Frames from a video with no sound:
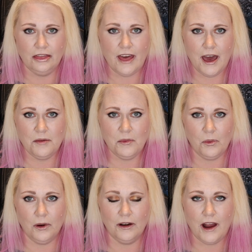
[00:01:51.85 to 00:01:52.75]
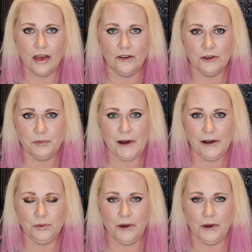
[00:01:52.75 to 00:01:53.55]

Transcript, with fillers: them or other spirits